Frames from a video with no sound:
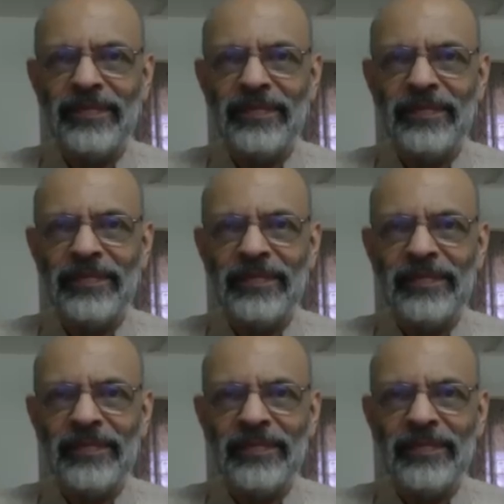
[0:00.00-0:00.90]

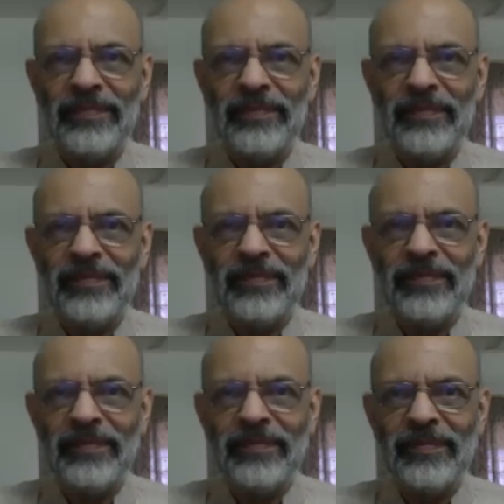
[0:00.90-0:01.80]

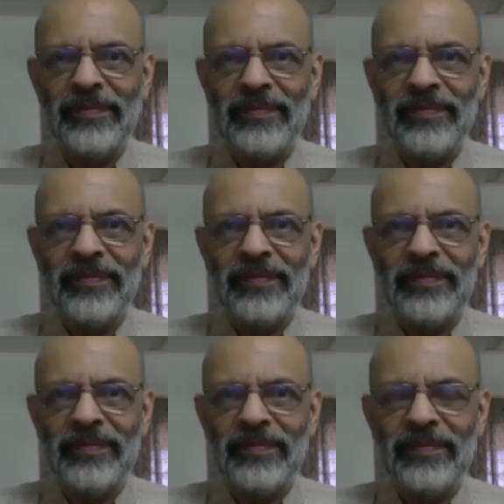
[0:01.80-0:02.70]

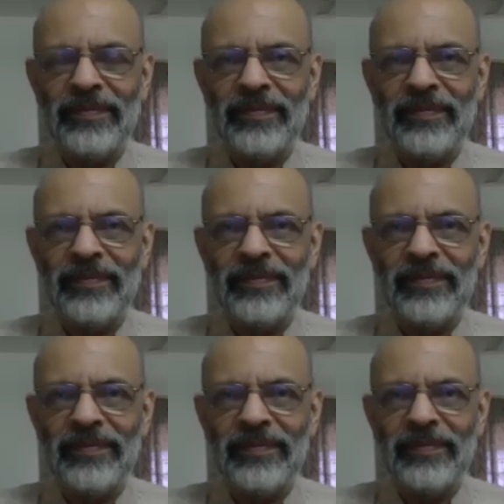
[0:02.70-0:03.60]

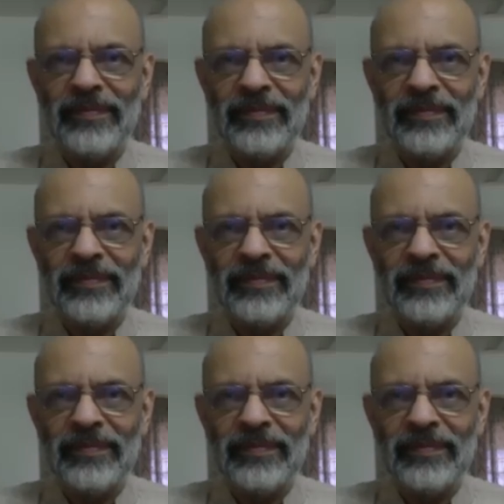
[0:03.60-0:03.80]
(silent)